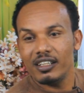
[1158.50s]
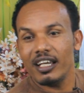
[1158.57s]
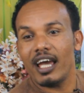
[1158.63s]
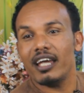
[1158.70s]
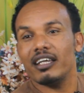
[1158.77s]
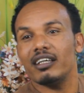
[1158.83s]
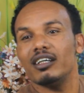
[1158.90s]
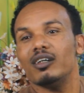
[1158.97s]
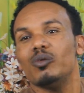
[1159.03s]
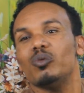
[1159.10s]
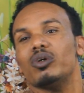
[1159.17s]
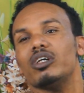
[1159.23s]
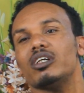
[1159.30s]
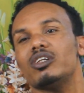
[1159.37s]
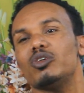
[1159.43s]
Hey
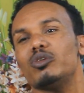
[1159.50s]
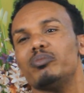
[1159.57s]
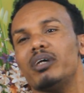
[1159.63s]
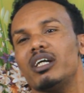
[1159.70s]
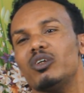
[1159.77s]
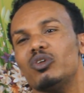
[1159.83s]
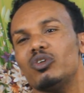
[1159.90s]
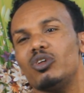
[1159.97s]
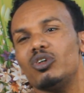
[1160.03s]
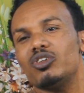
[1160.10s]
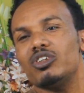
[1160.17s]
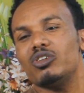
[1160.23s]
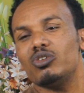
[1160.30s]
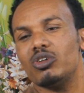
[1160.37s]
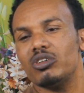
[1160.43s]
What are you doing, man? You're
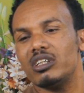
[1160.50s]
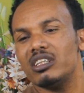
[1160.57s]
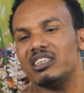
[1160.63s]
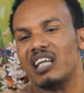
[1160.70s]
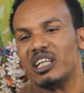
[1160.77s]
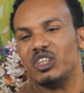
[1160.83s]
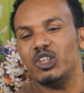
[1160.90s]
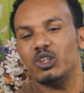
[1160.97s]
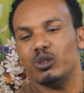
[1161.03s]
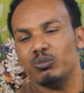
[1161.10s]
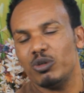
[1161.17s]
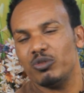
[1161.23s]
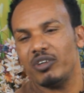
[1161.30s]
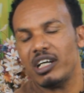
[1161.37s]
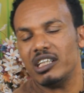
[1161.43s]
lost in thought and touching your
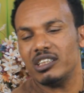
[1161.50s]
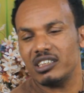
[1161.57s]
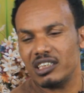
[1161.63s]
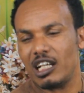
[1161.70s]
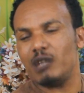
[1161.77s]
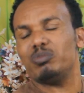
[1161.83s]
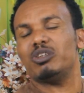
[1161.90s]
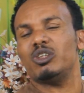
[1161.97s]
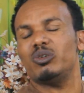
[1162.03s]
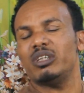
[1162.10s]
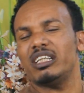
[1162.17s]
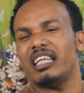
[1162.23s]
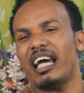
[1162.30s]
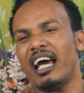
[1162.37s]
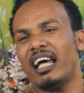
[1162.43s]
mobile. Stop
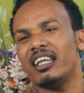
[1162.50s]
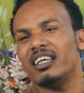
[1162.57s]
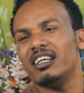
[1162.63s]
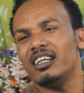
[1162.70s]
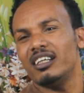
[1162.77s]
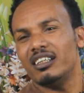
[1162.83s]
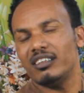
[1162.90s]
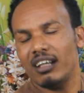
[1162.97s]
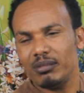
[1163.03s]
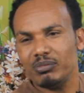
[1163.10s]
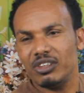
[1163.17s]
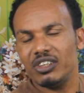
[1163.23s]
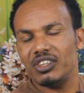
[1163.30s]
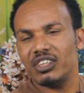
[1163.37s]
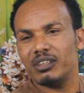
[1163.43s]
doing that. I'm
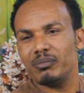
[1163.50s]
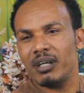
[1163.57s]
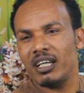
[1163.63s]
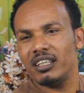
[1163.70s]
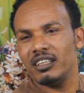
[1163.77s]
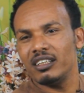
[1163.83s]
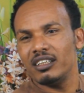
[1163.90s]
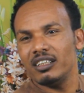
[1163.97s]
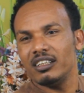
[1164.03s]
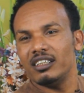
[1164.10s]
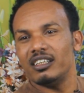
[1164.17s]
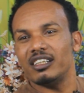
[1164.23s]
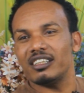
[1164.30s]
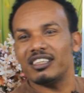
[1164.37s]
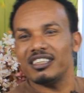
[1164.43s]
teaching, man.
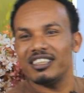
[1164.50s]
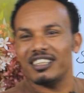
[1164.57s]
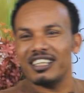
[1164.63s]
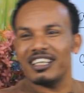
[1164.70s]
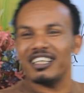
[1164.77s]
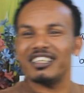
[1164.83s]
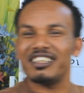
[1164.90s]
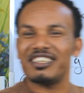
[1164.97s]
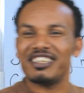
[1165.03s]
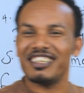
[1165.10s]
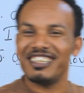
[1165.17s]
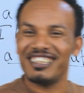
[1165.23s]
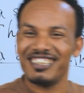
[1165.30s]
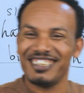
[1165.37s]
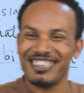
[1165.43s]
Honestly, look at you,
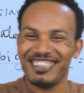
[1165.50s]
Steve.